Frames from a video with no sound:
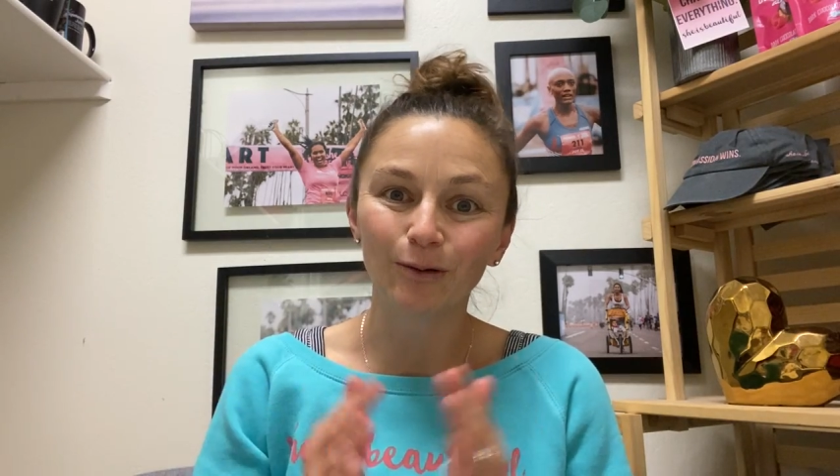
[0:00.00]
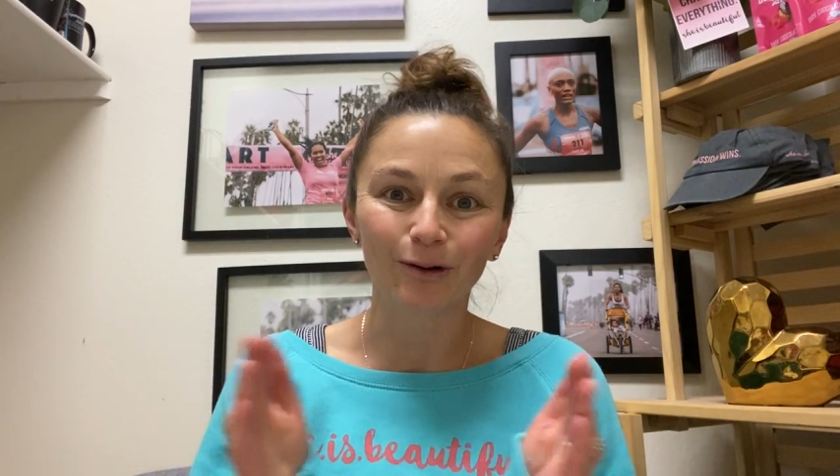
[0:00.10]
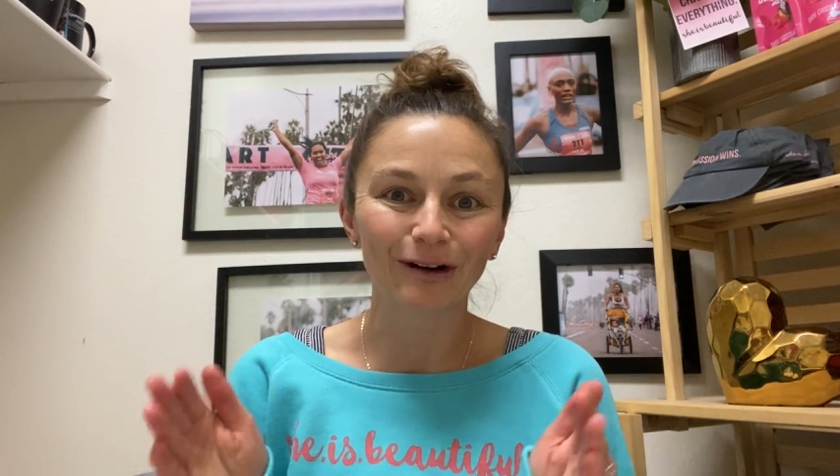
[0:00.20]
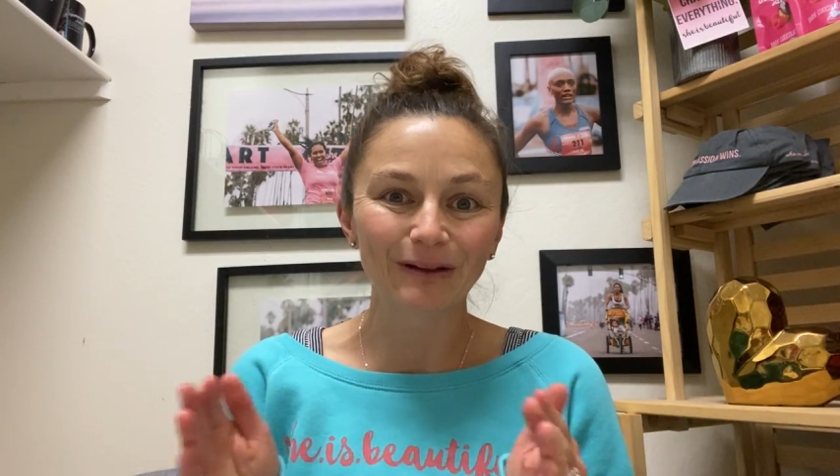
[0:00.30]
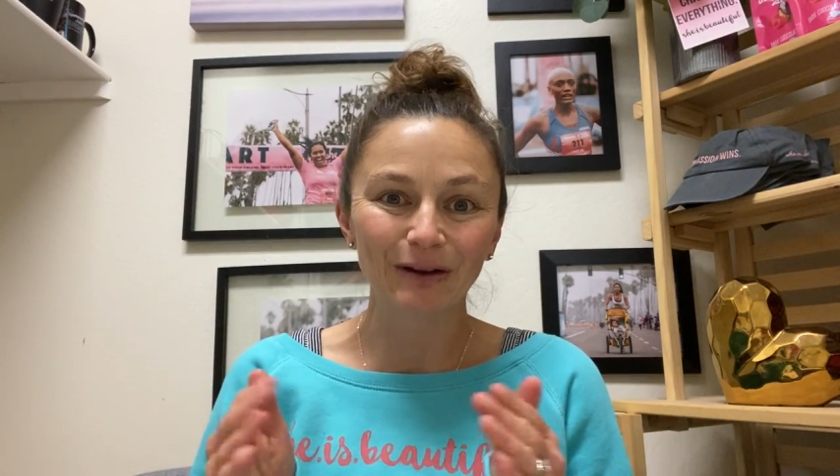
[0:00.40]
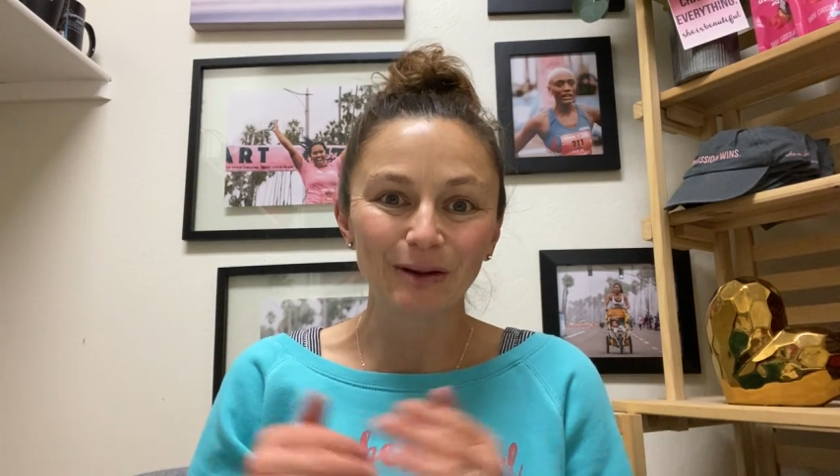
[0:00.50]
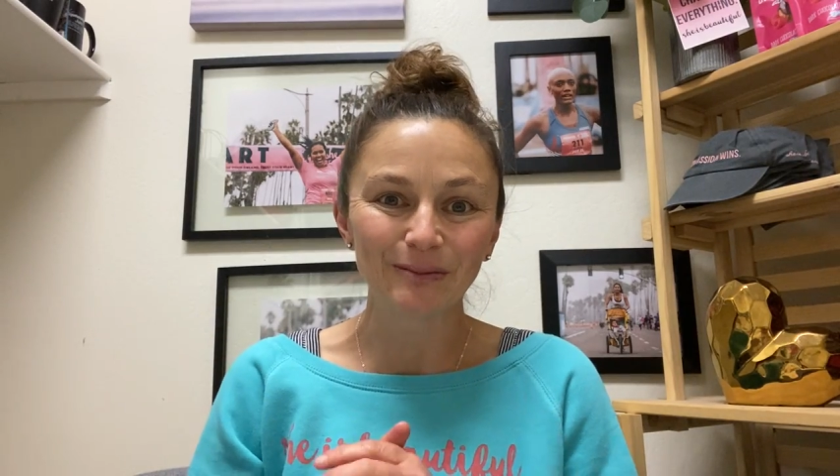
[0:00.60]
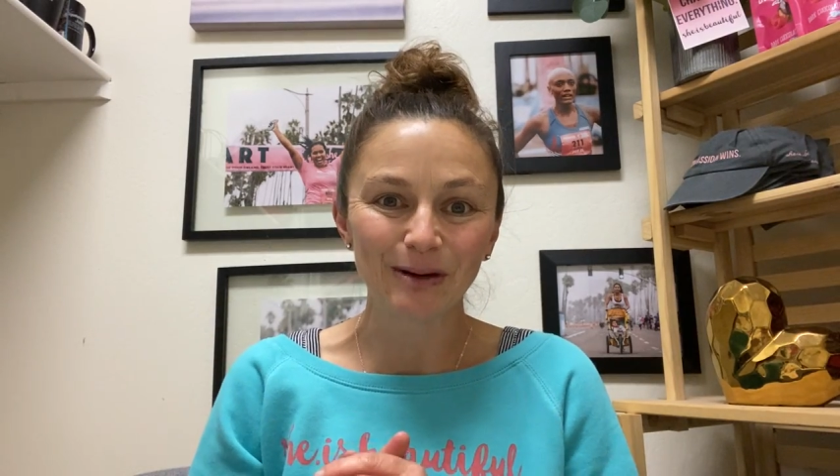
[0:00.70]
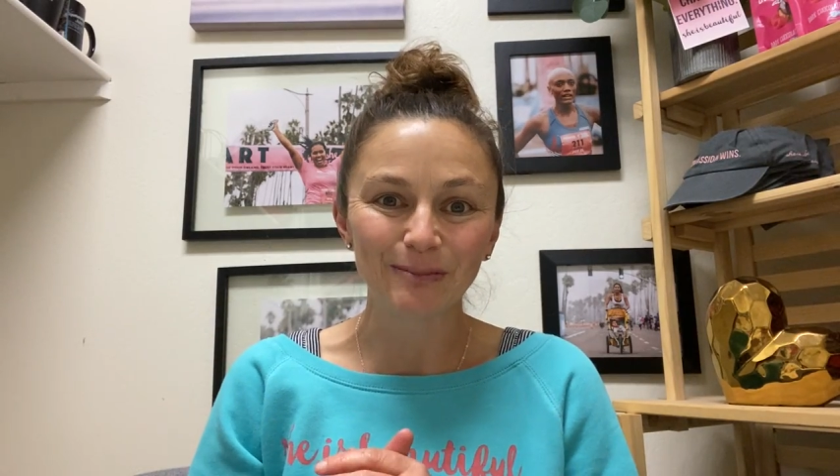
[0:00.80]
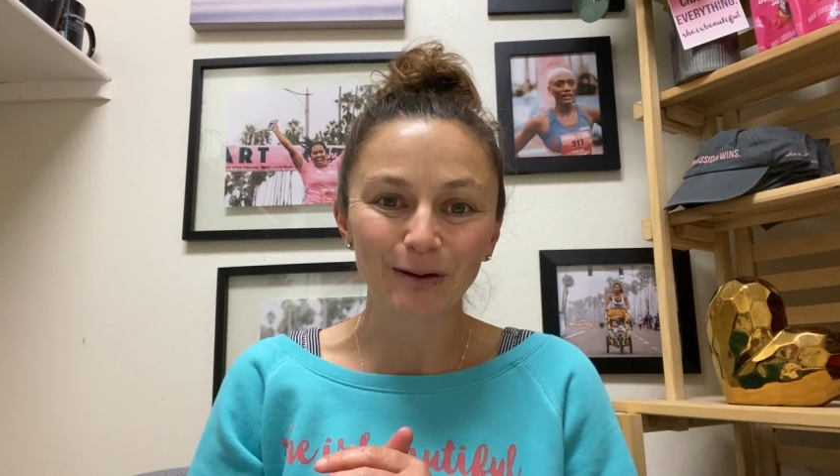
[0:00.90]
or a little
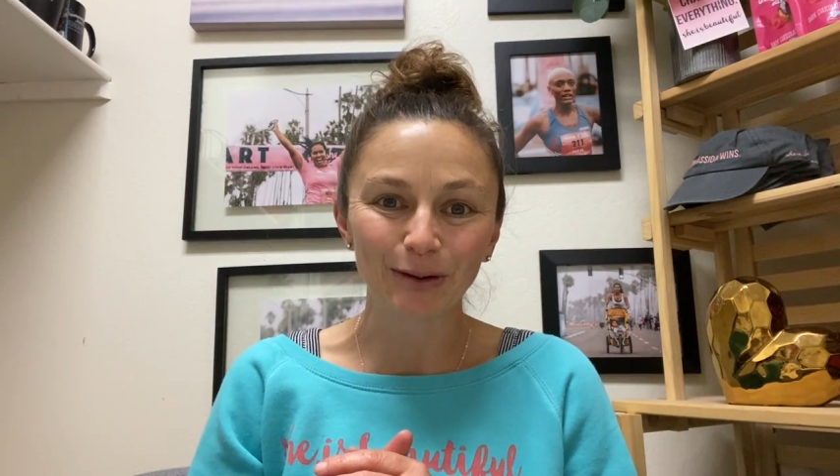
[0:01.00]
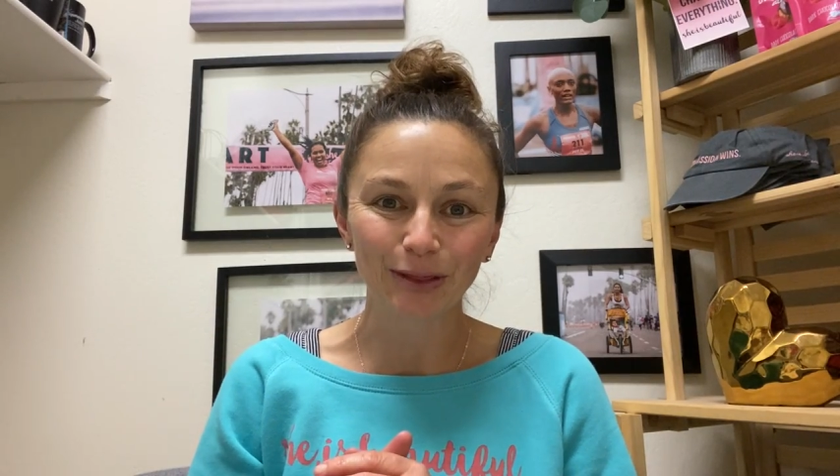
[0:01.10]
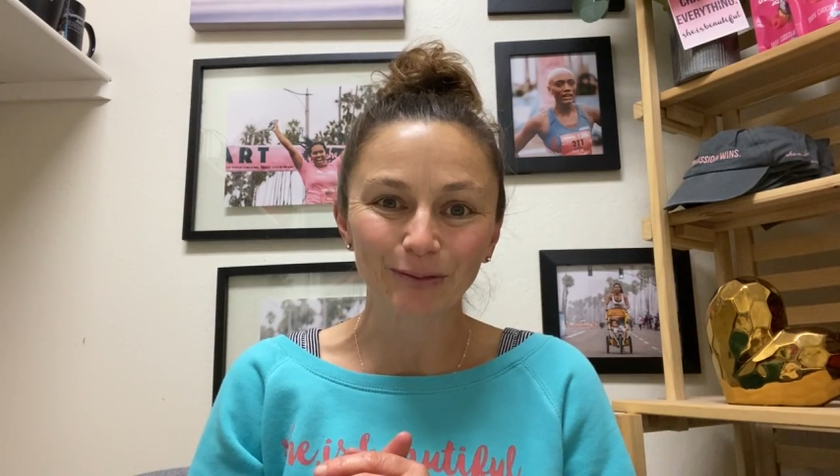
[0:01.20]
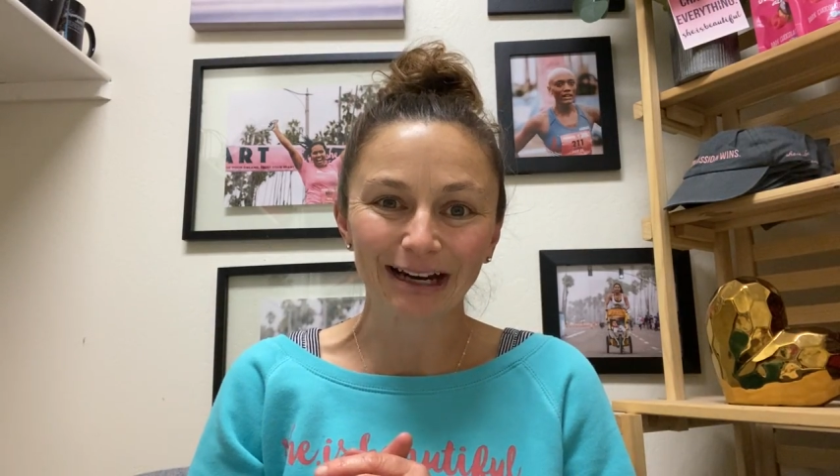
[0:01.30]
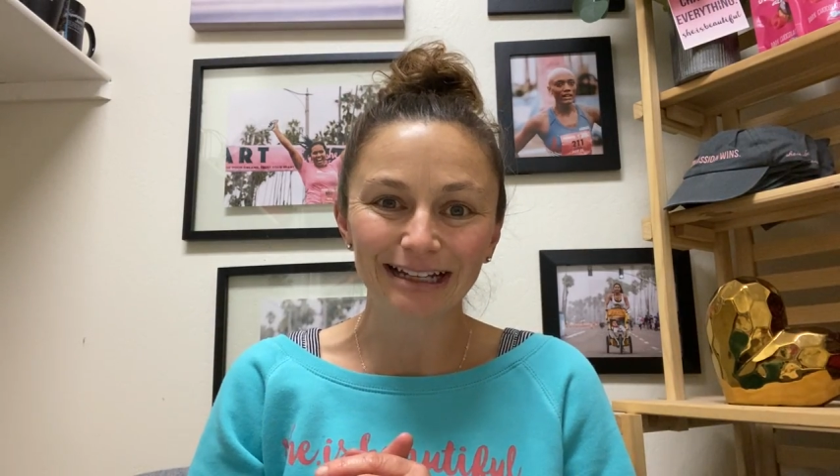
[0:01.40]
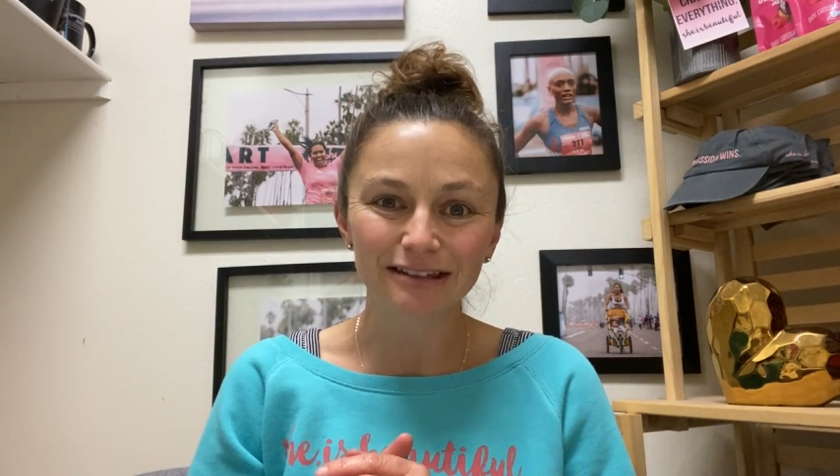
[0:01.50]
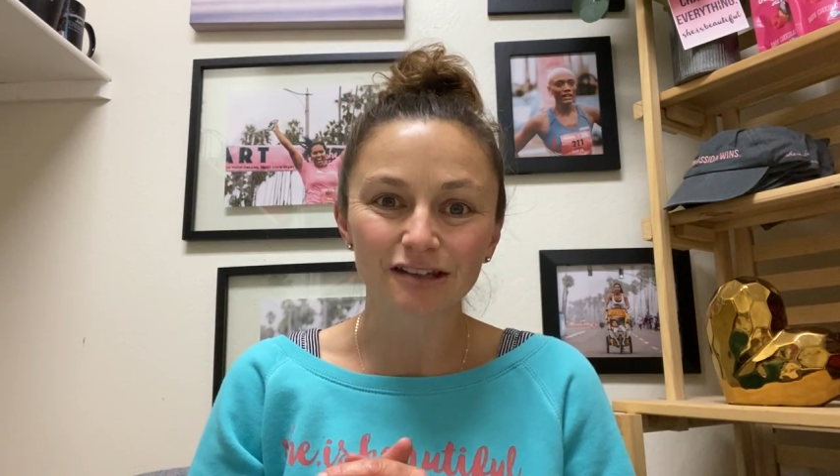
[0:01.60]
bit of both, right?